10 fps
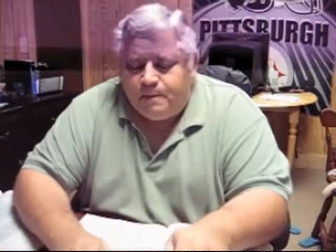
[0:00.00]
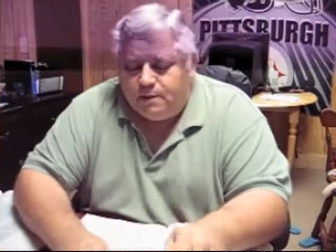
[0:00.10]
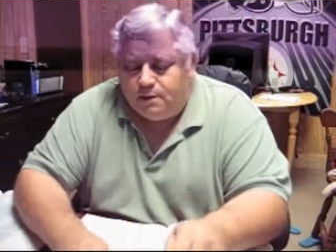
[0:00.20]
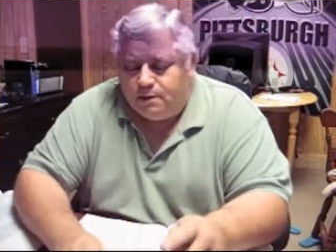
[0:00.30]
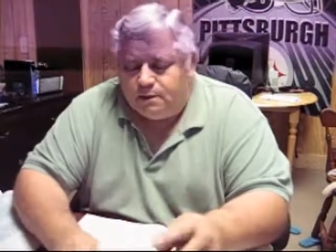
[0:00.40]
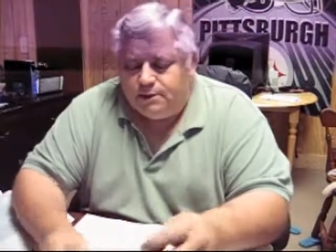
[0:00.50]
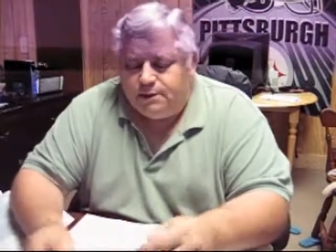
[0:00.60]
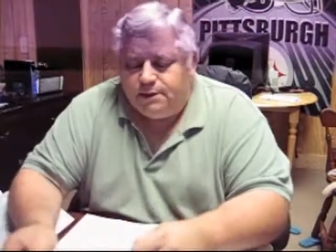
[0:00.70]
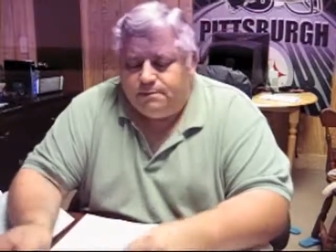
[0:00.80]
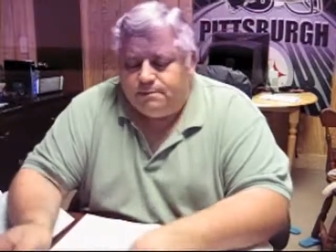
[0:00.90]

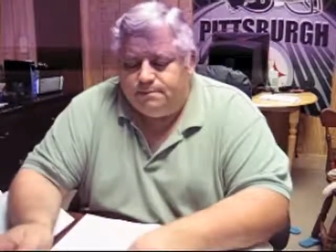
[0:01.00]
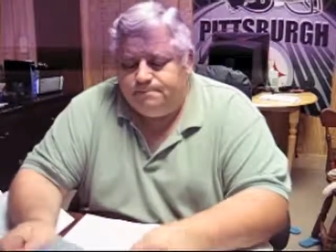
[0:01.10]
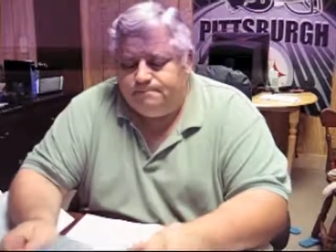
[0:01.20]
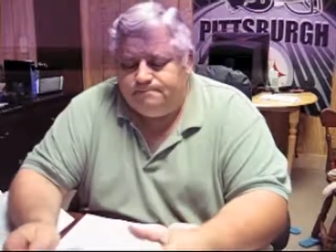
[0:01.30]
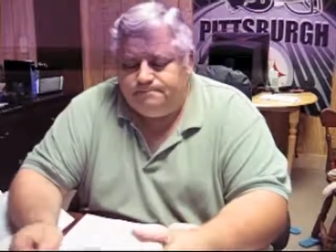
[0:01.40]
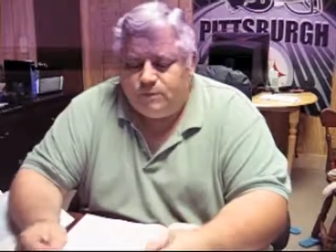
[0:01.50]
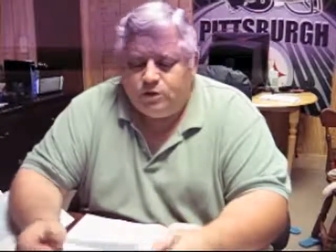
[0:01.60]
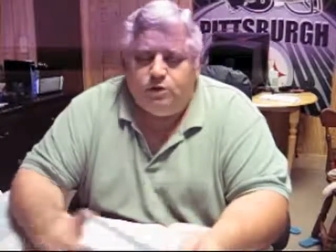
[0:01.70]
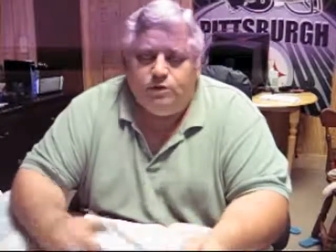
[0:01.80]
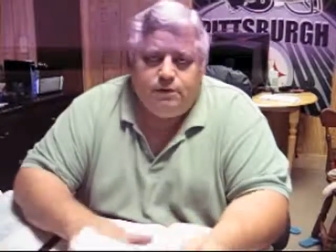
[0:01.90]
that I'm
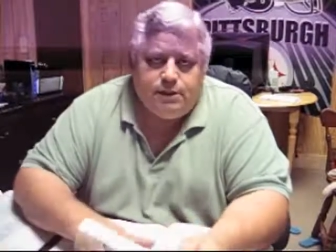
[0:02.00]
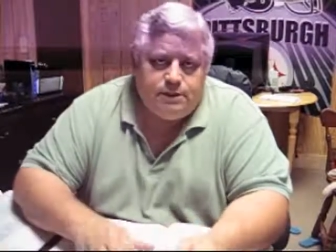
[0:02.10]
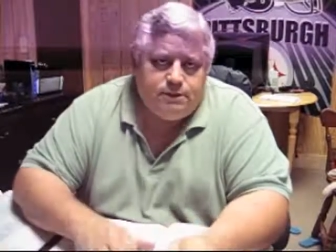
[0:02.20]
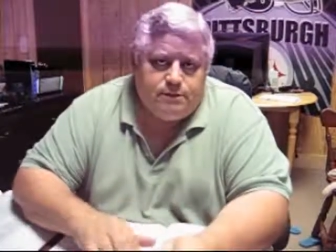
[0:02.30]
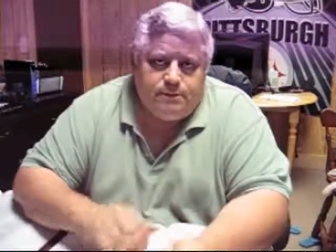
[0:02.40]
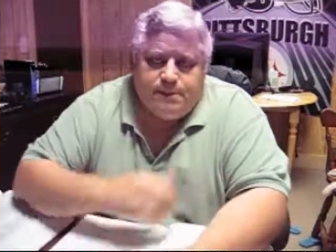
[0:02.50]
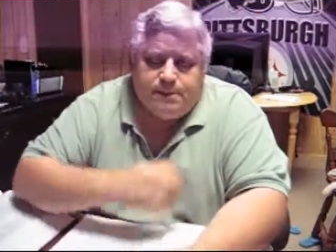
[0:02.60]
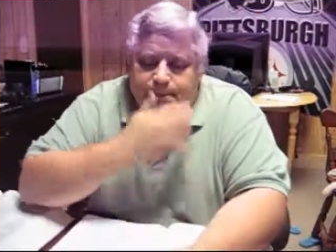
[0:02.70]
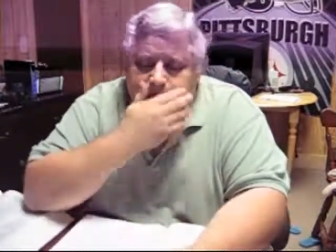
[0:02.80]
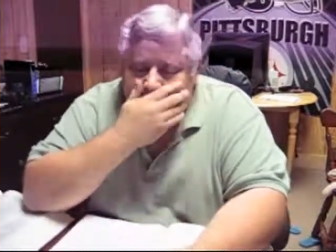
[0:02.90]
learning a little
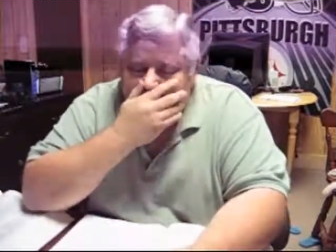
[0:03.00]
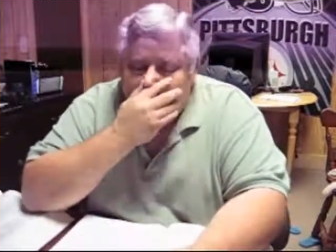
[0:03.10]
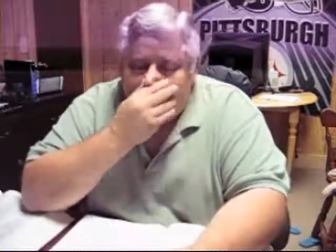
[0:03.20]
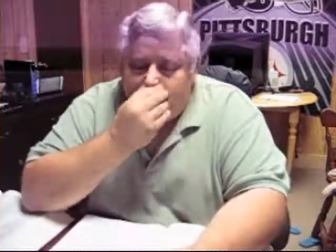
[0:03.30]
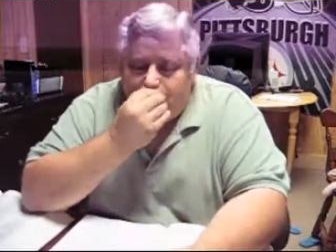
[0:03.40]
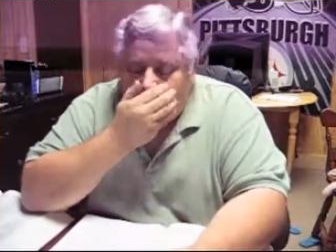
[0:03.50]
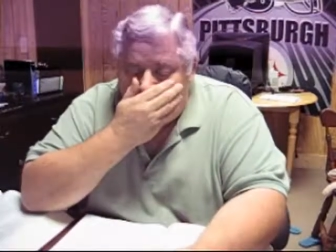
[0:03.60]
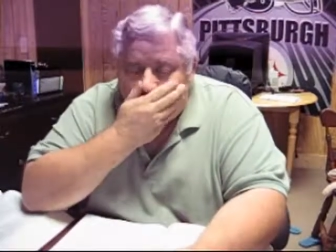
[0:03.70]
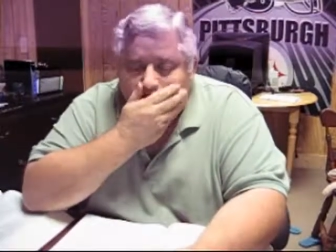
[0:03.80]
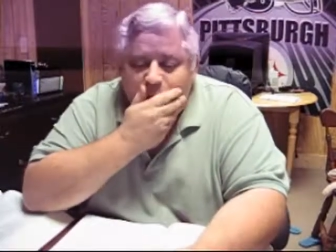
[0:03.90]
bit as we go
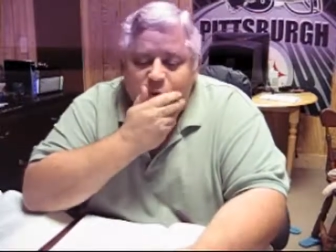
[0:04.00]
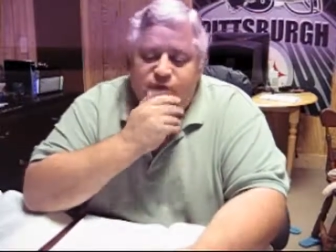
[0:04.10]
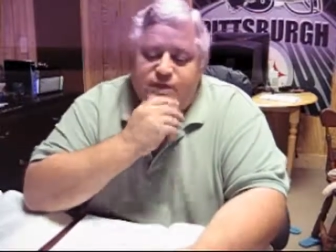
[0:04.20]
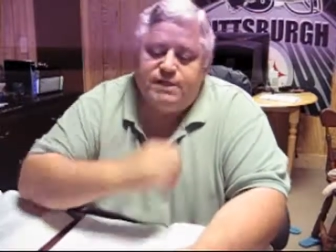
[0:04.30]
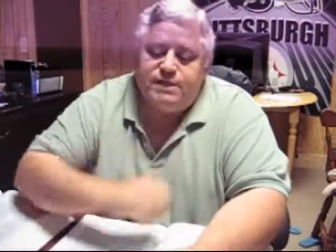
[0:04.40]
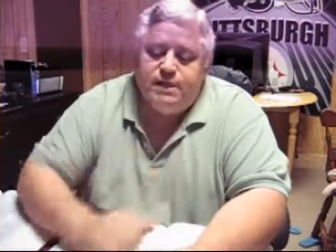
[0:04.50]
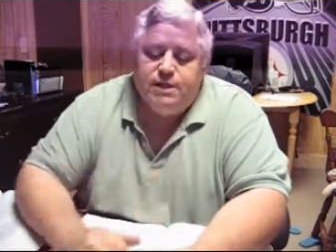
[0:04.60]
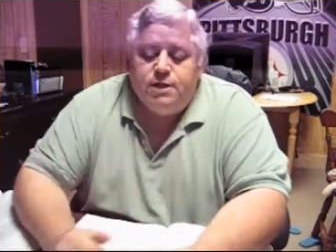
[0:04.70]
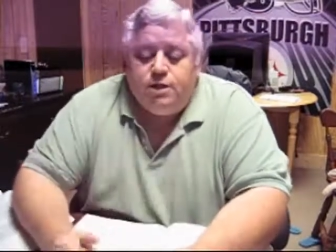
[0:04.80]
along with the